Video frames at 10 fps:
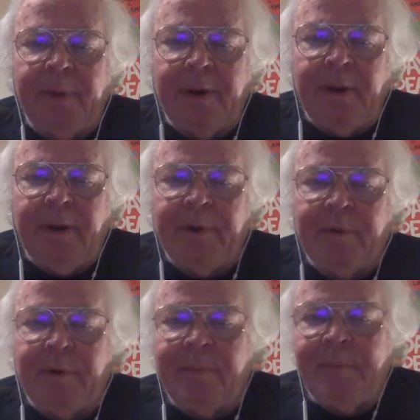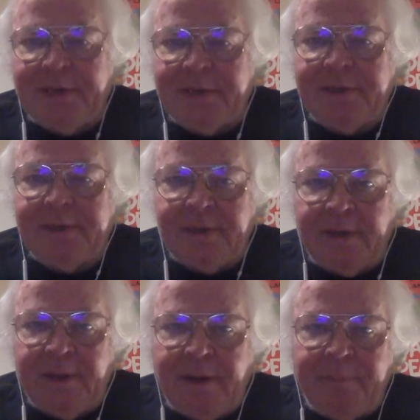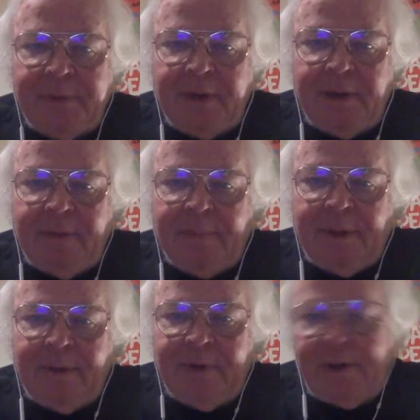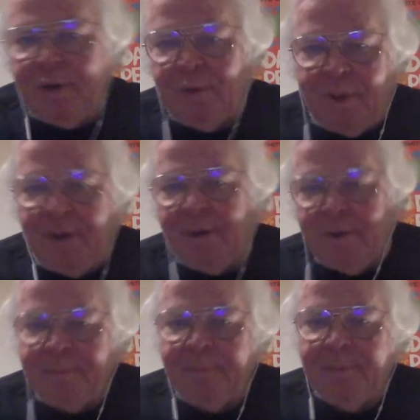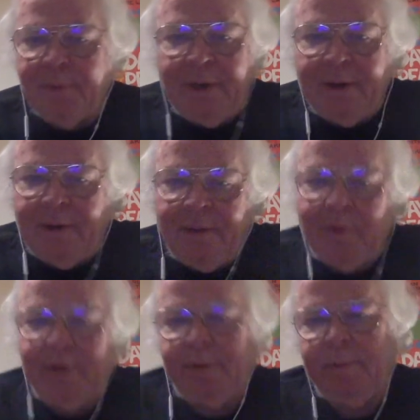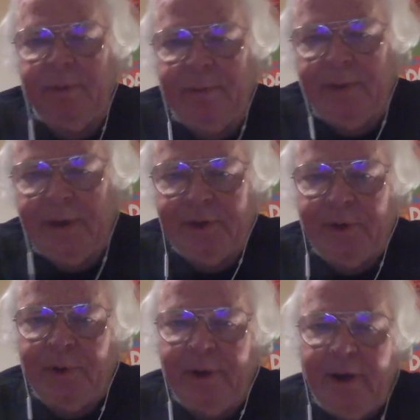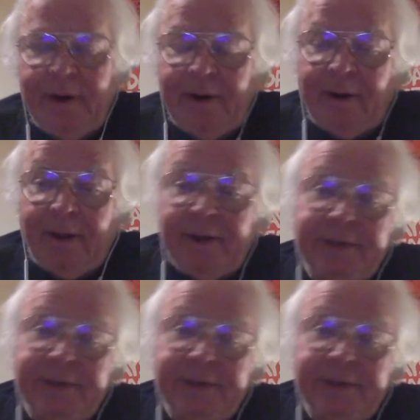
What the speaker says: a little bit remiss in updating my video blog or doing another one about things going on, and a lot of